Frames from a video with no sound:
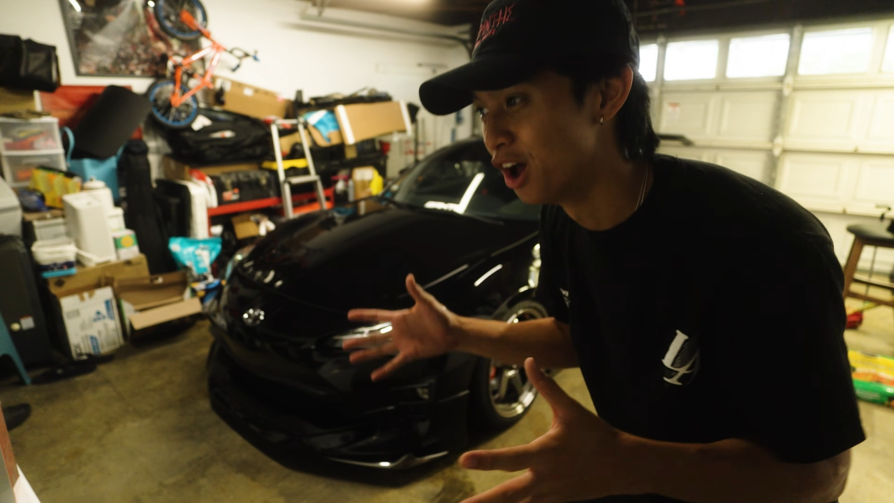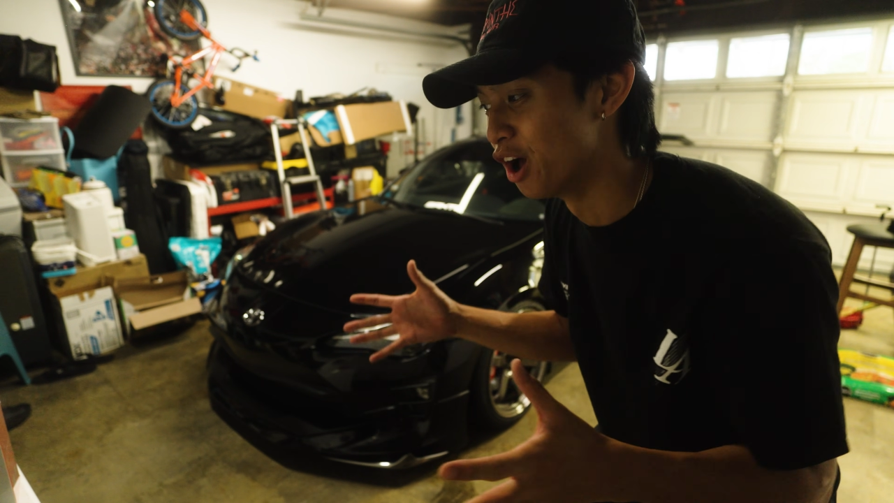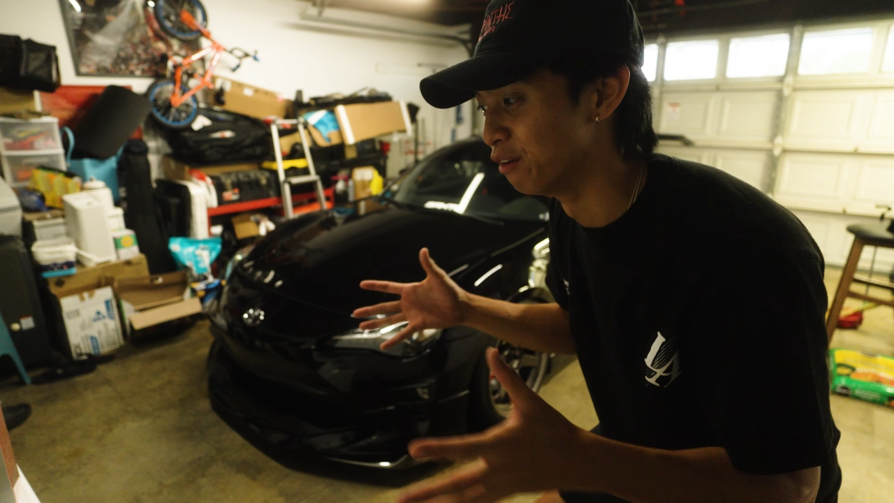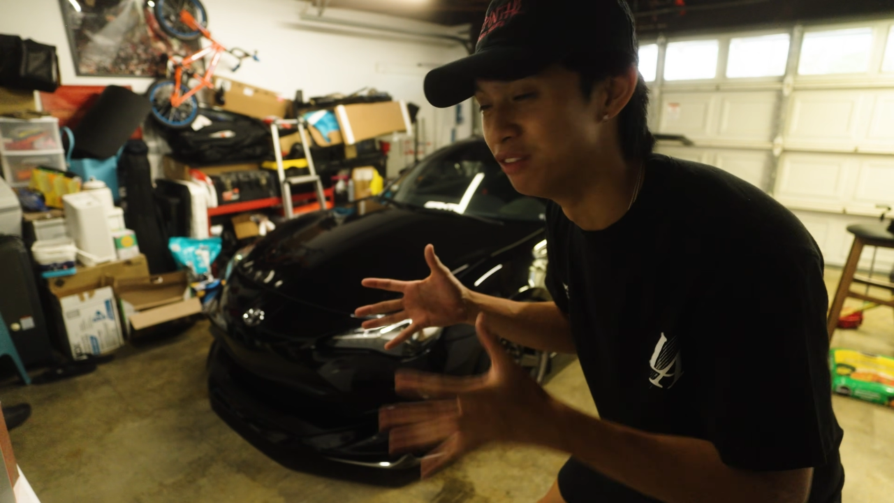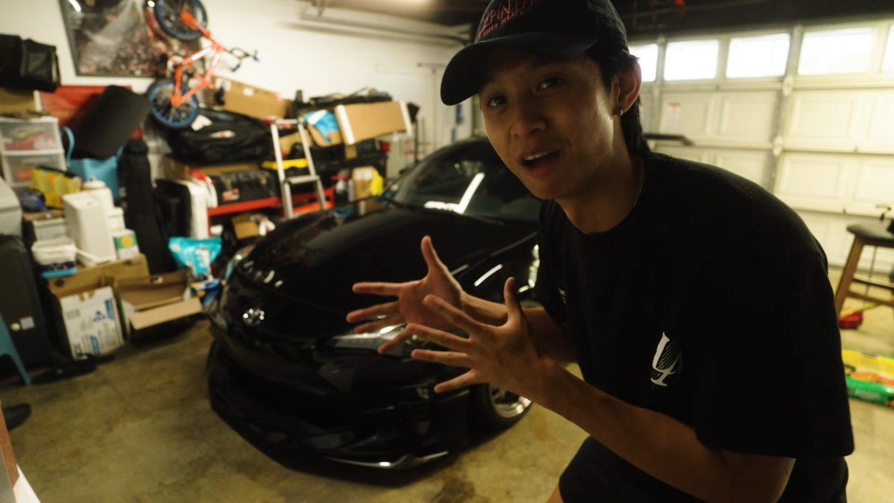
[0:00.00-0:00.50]

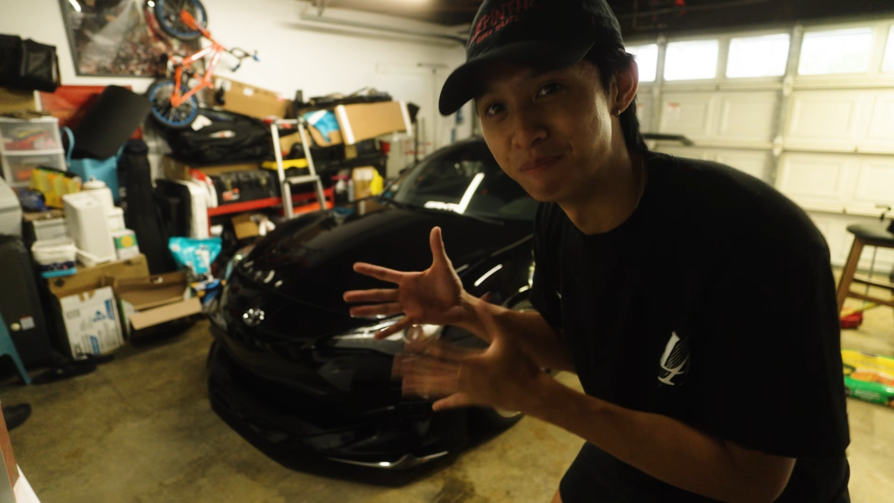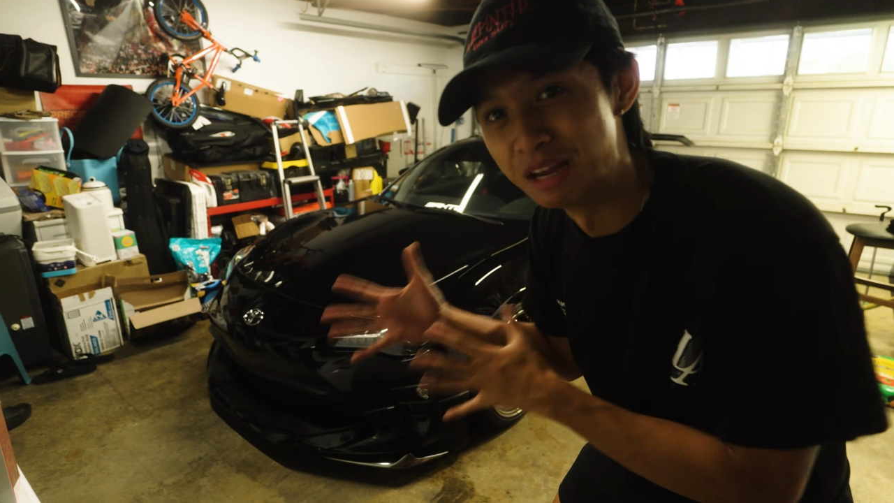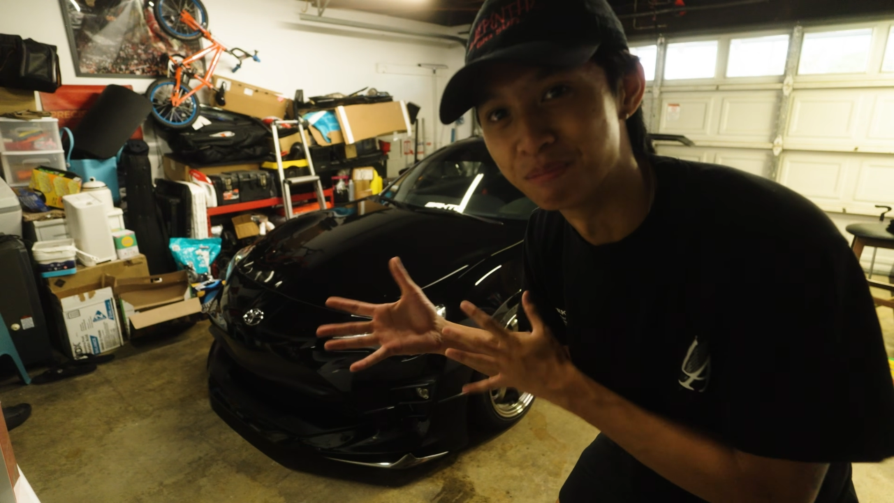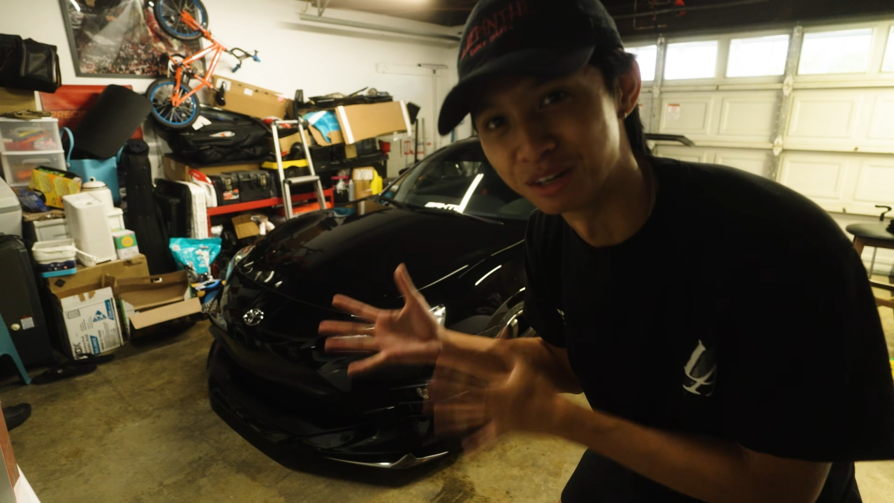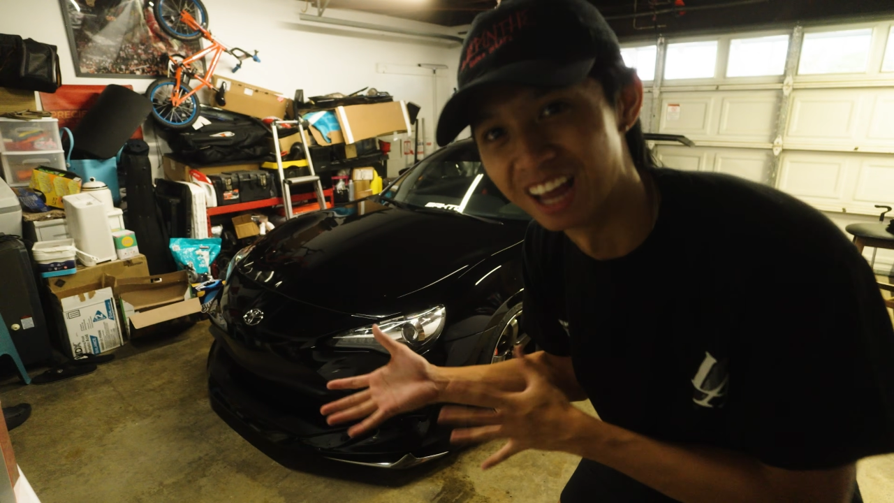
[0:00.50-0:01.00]
of not
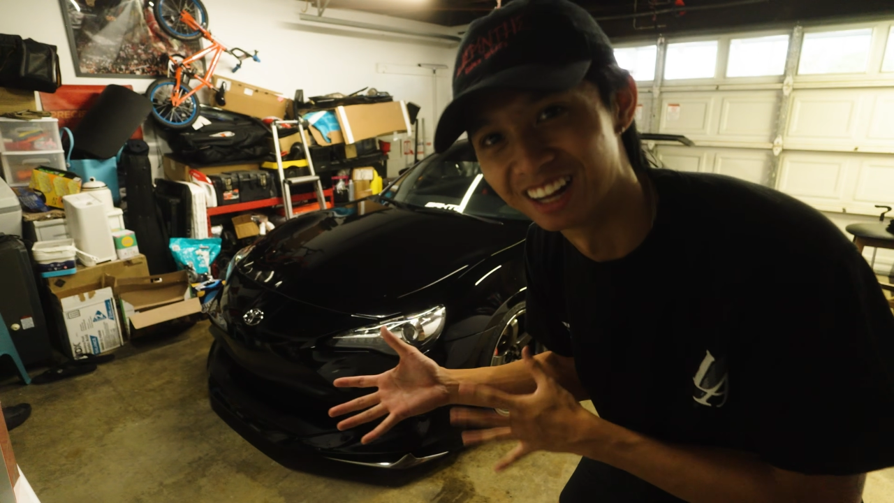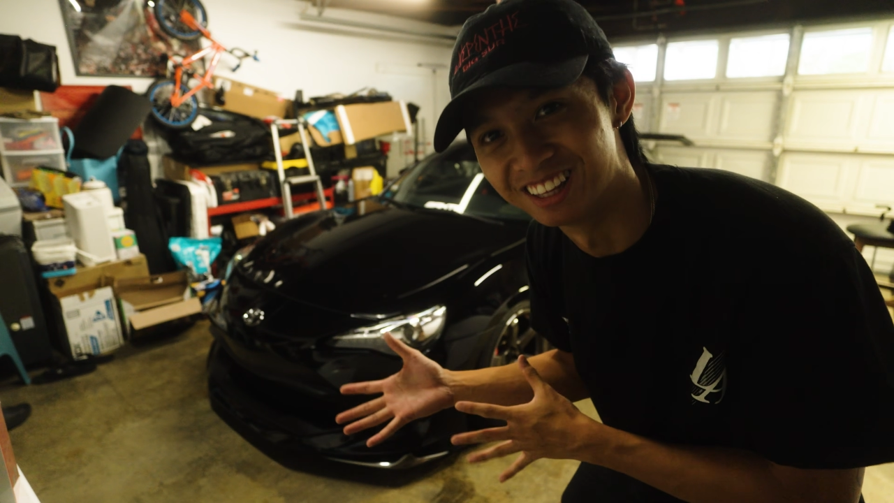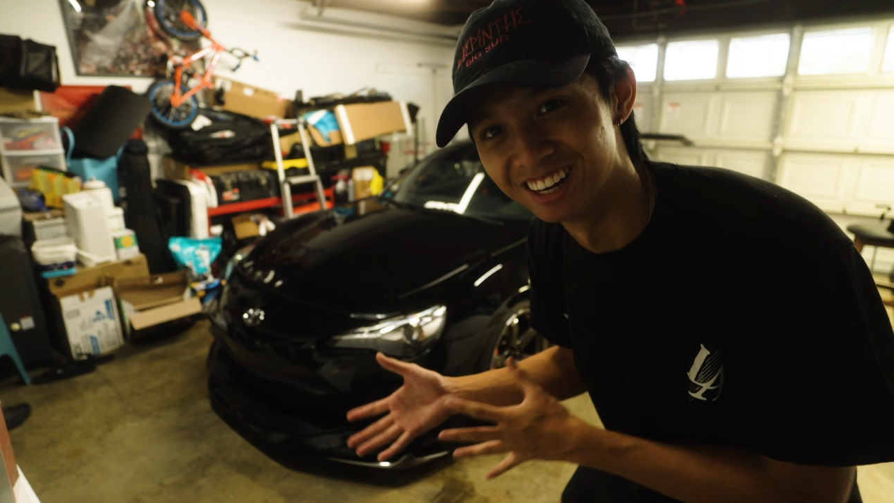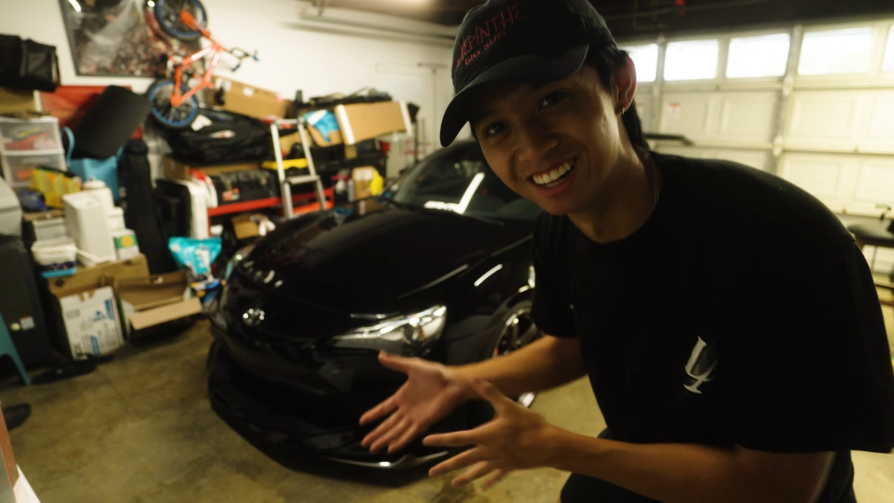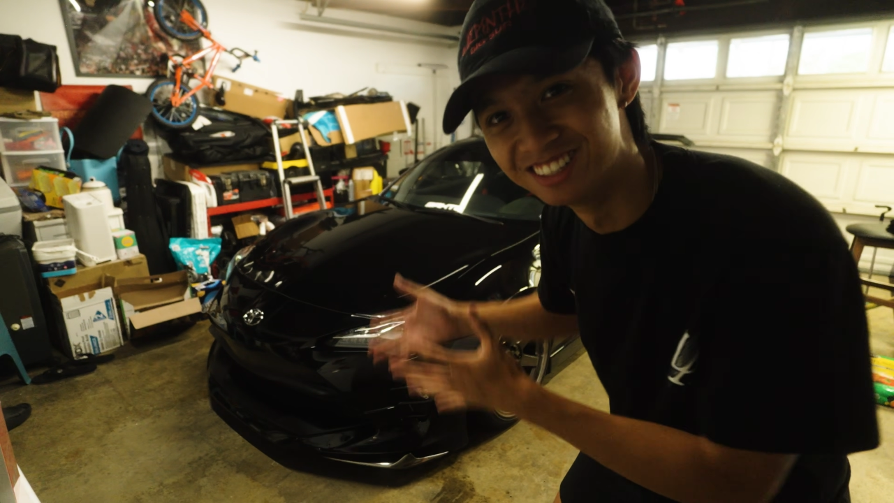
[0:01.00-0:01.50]
being
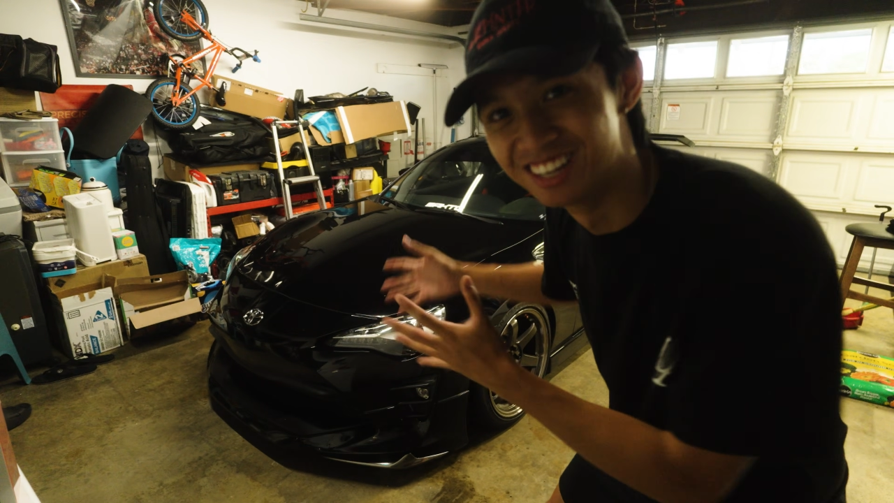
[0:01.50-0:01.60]
protected